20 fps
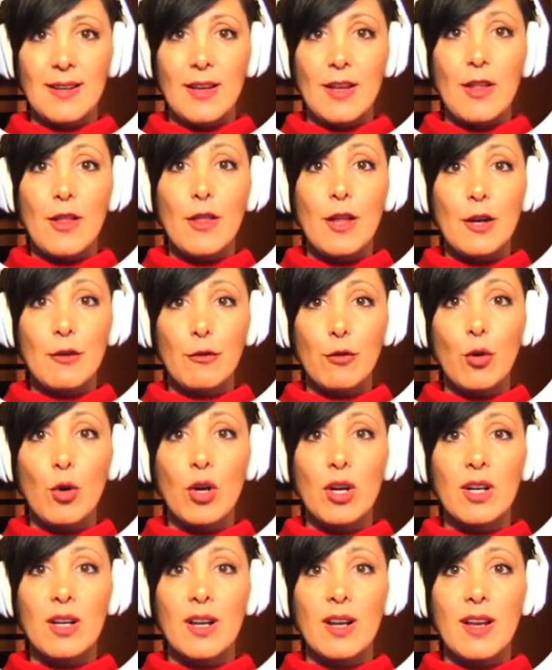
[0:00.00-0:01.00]

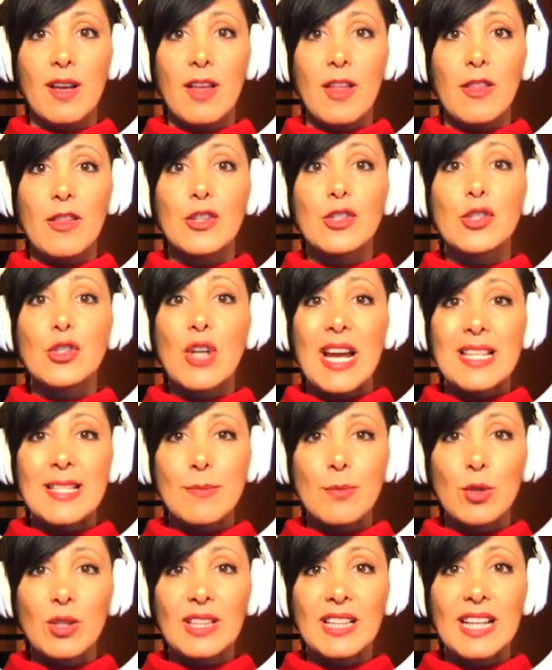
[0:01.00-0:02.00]
Therefore, the
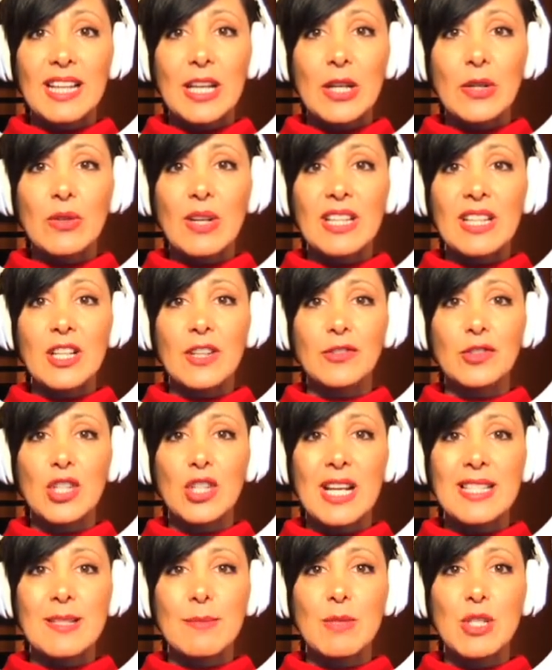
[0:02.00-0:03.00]
transport layer rate of
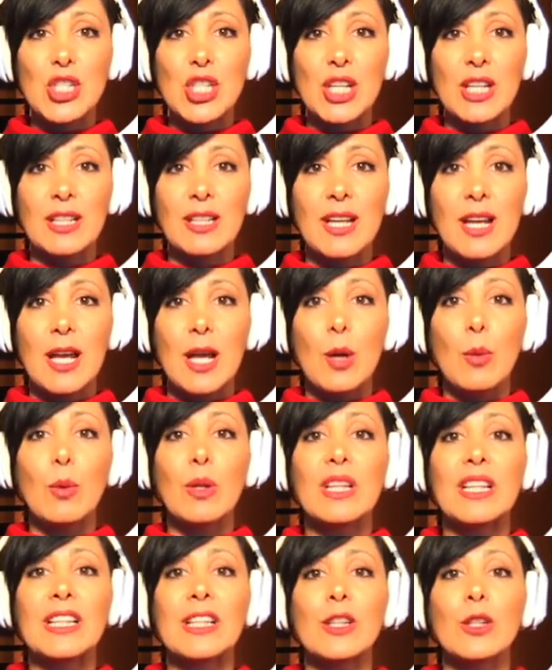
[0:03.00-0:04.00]
transmission will
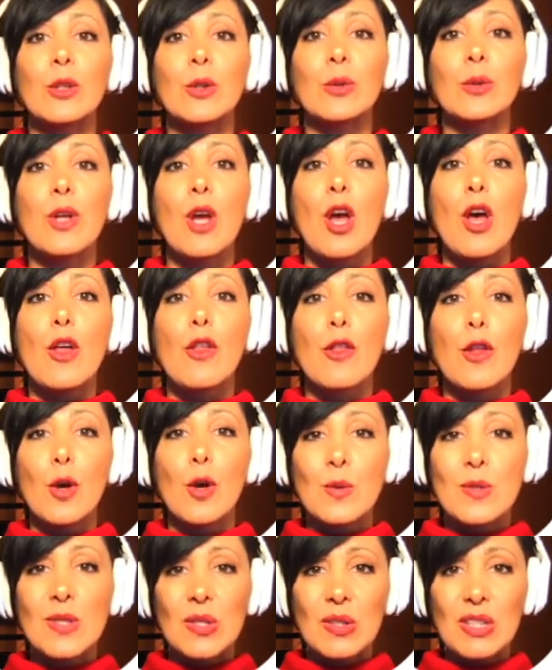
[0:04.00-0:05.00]
include
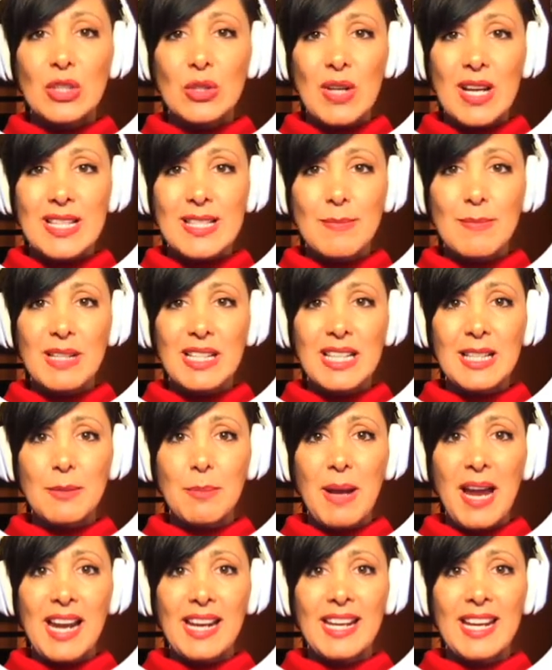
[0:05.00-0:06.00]
those retransmitted
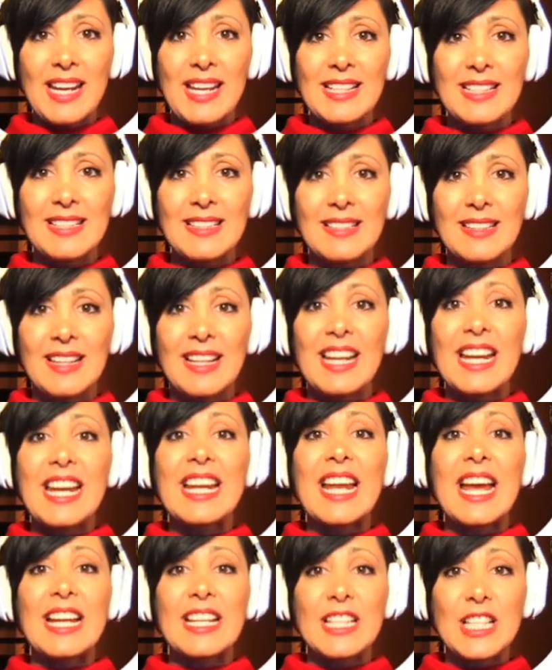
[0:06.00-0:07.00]
packets in
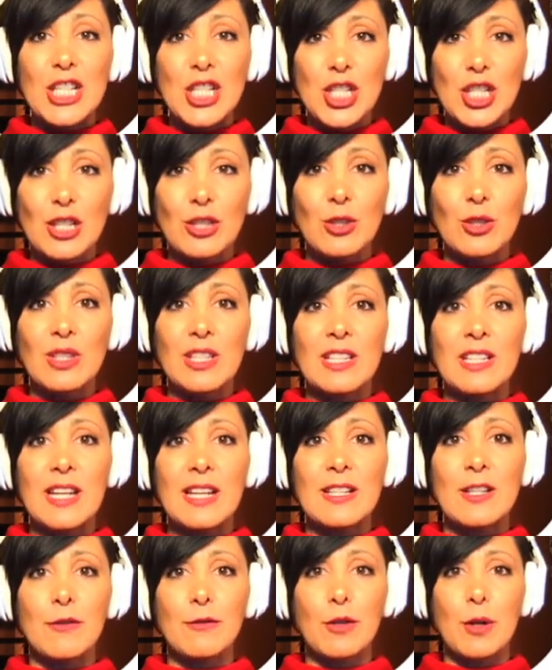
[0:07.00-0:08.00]
addition to the
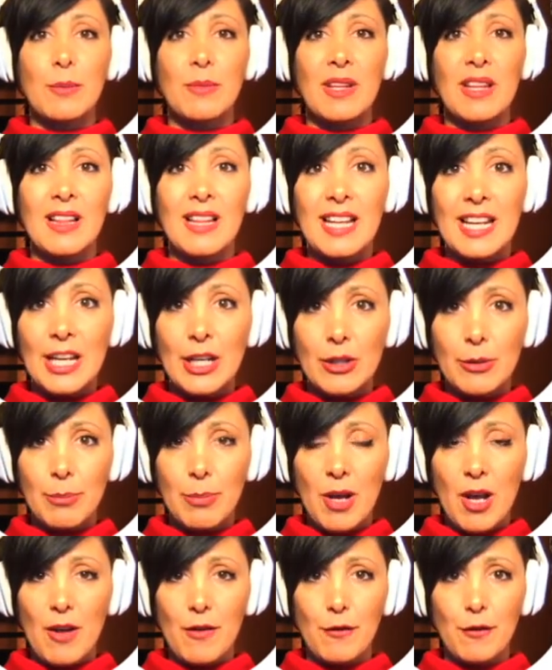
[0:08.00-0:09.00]
data from the layer
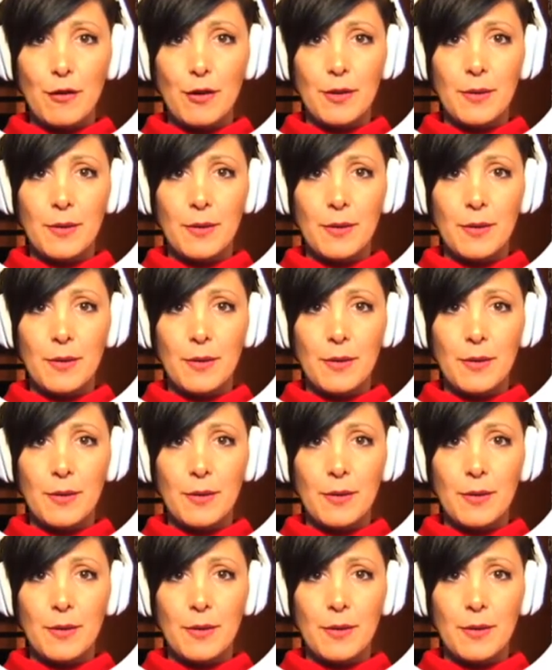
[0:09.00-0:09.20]
above.